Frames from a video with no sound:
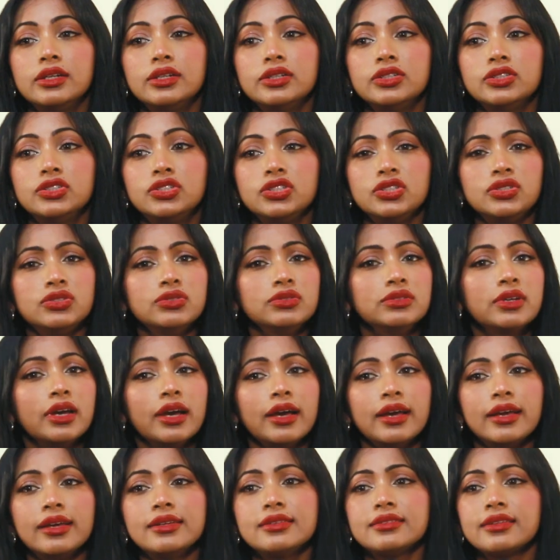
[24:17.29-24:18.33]
do you
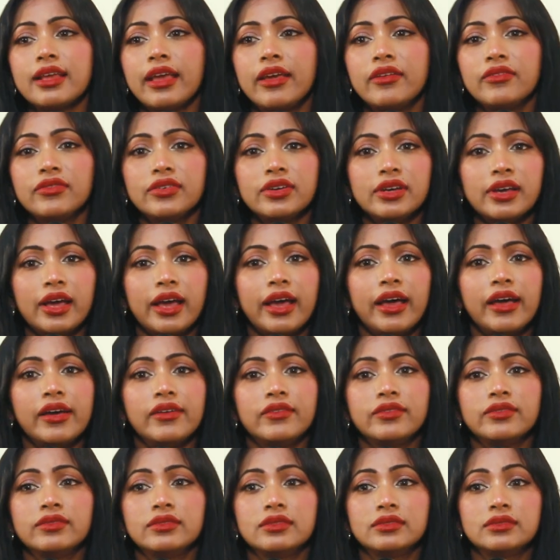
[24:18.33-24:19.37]
guys ever have
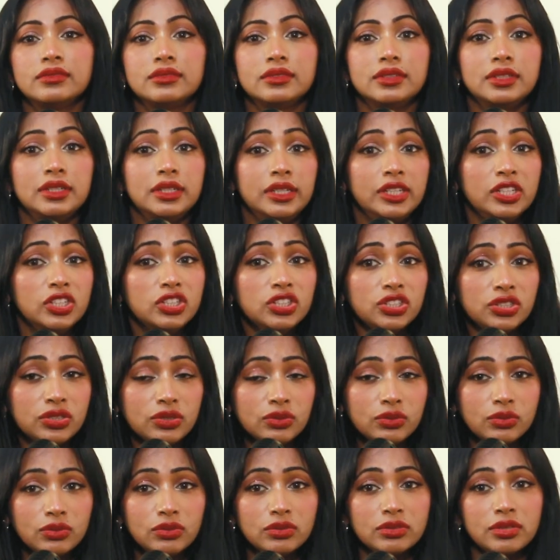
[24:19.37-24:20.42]

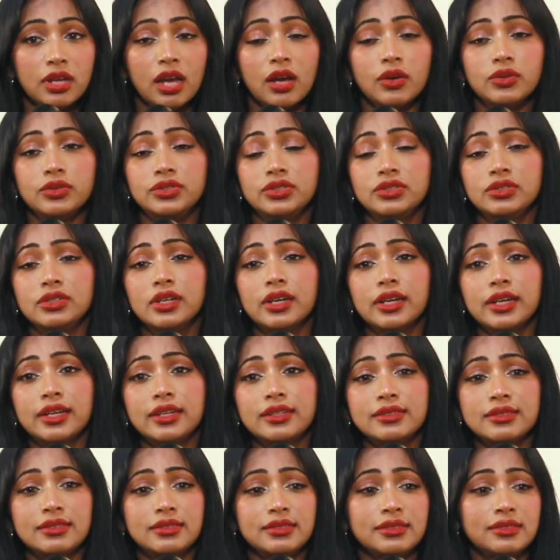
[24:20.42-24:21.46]
issues? How do you
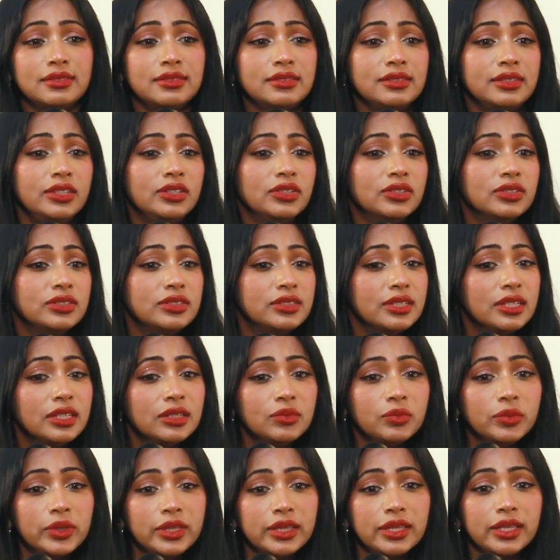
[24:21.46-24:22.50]
guys, you know, deal
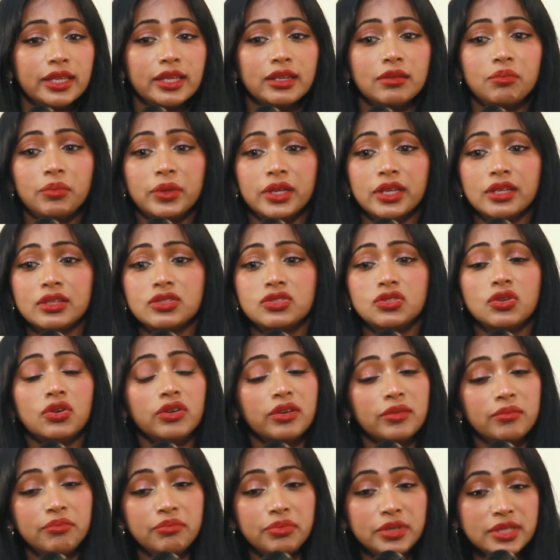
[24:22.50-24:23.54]
with it? Because you're a
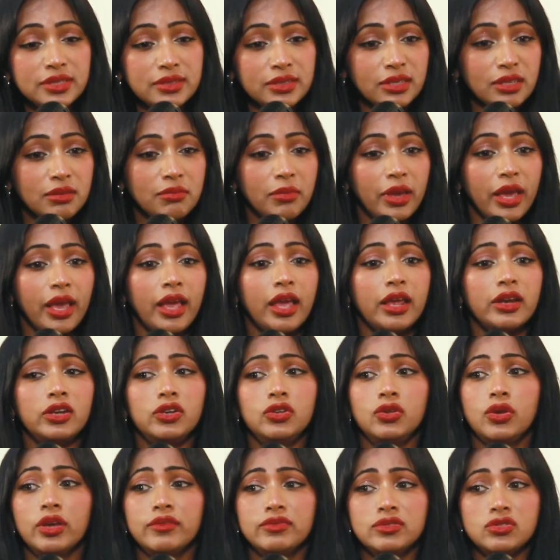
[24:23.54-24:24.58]
busy man and
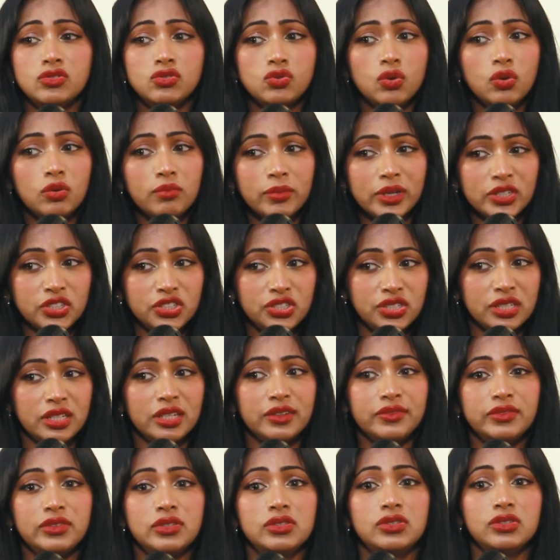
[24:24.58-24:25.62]
you have so much to
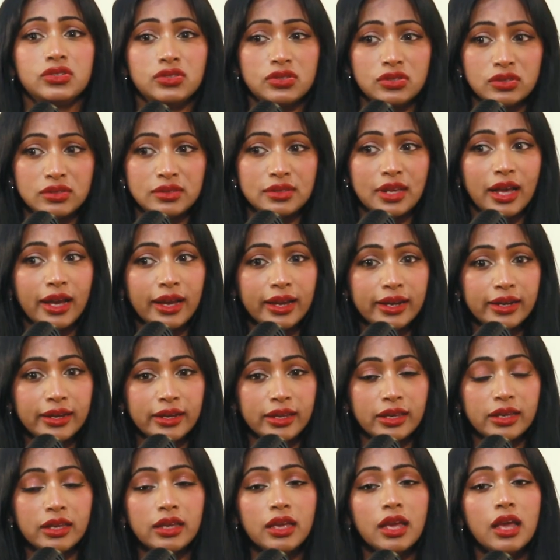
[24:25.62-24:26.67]
give to the
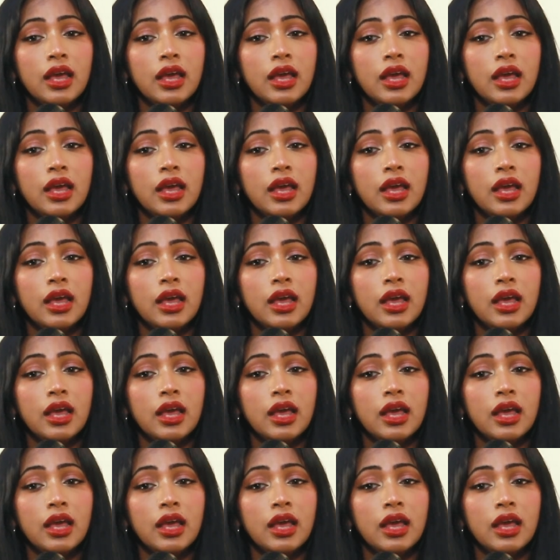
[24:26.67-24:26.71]
society.